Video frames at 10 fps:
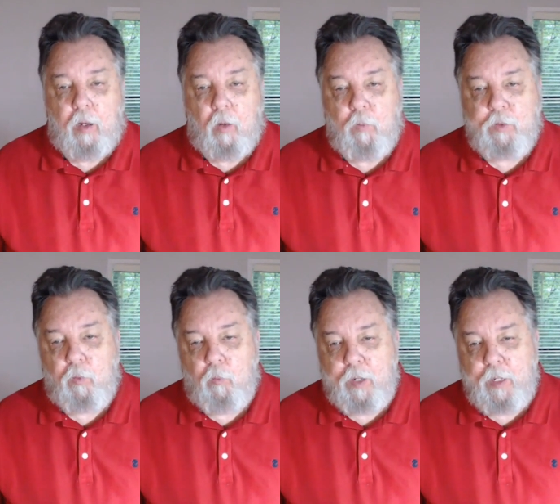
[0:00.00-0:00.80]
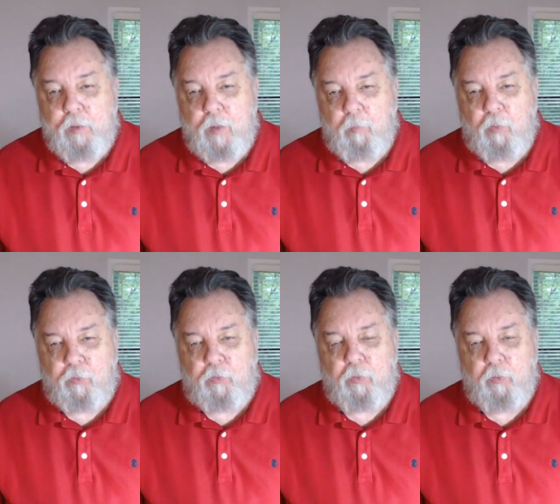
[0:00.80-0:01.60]
When you read Numbers
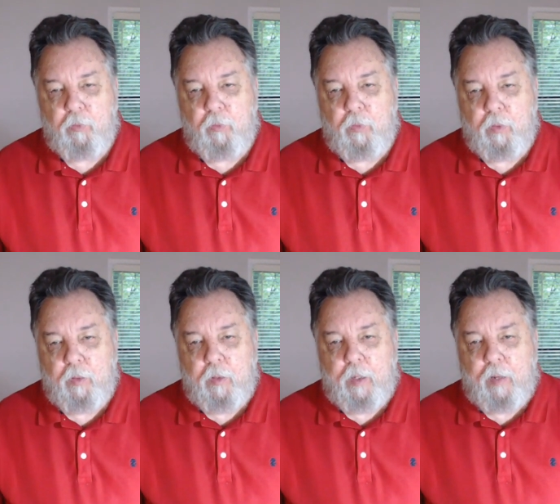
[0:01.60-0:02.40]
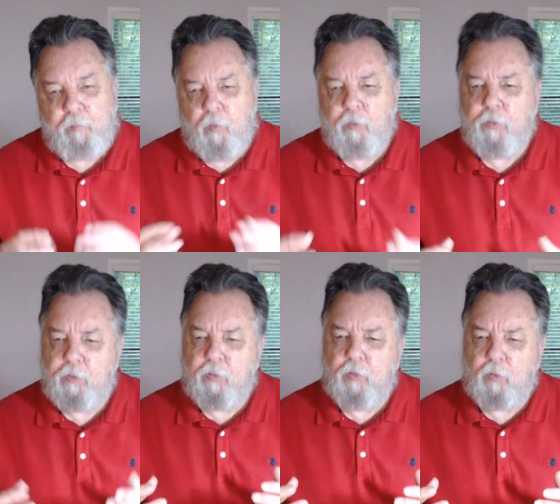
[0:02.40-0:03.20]
2, at first it
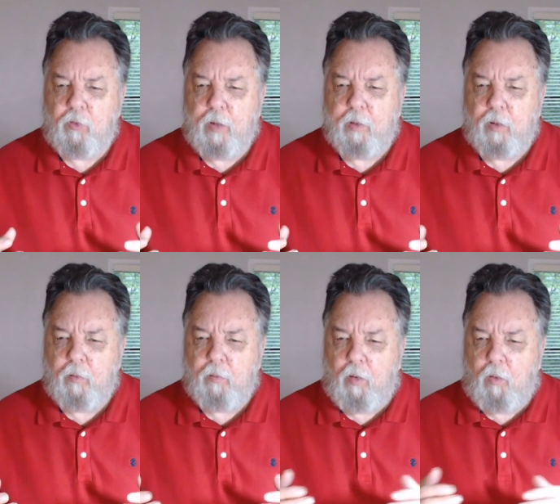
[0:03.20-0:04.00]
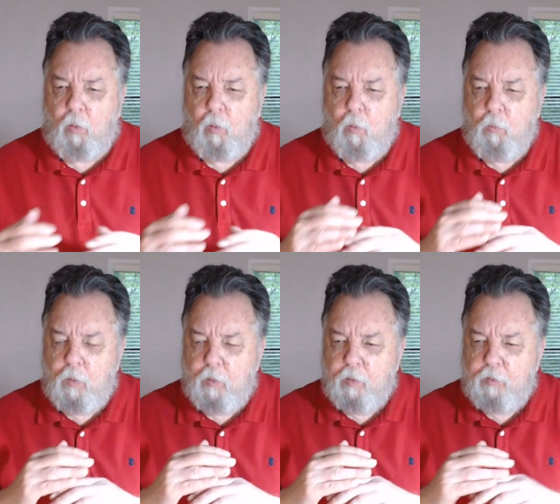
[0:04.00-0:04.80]
just looks like a, a whole
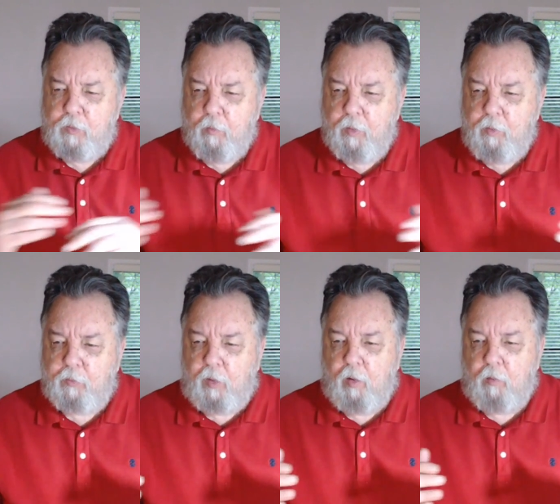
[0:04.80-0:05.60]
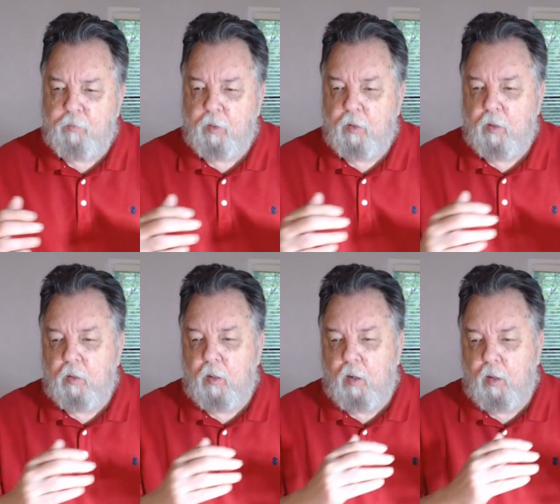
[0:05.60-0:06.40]
series of
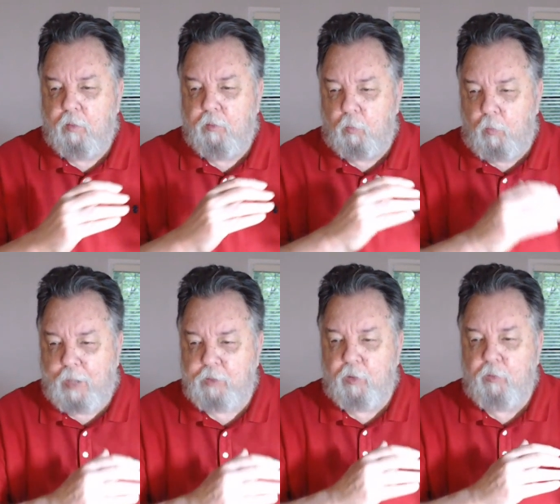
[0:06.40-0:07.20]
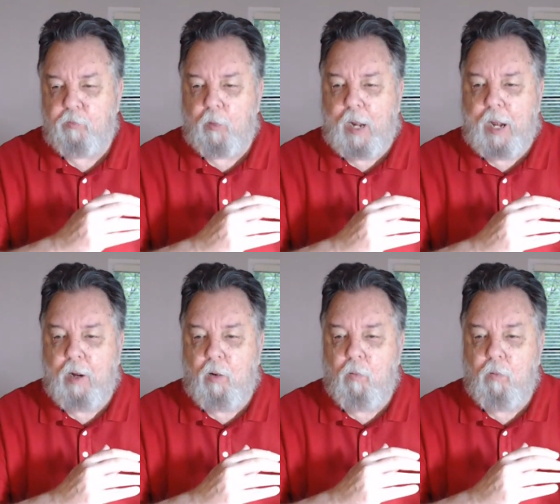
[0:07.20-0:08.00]
uh, directions for
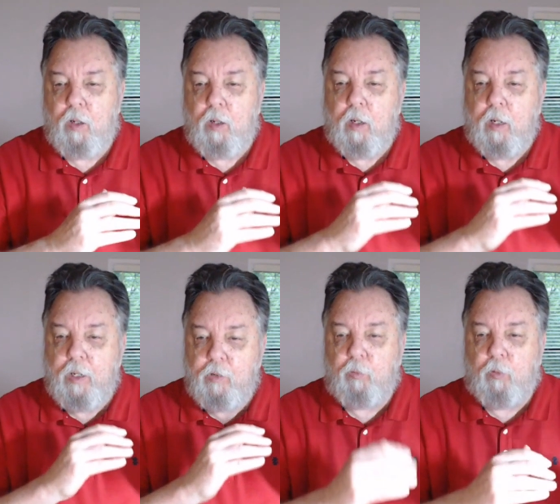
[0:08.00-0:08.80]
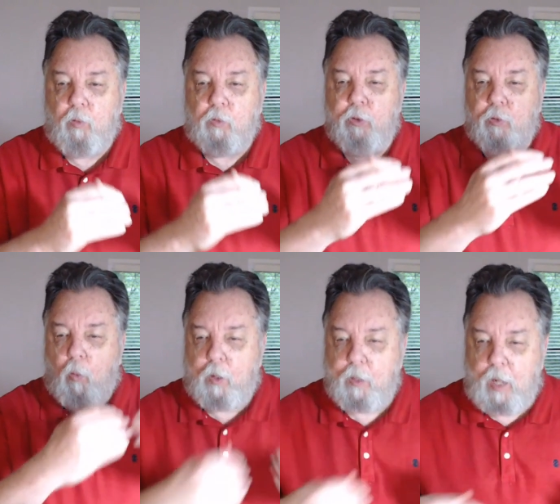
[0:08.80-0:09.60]
how Israel should
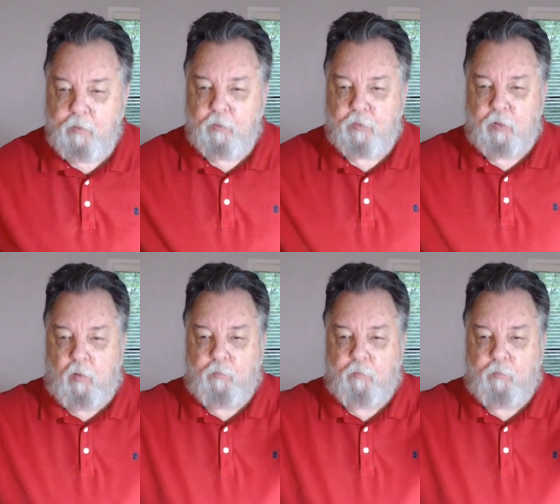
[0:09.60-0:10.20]
organize itself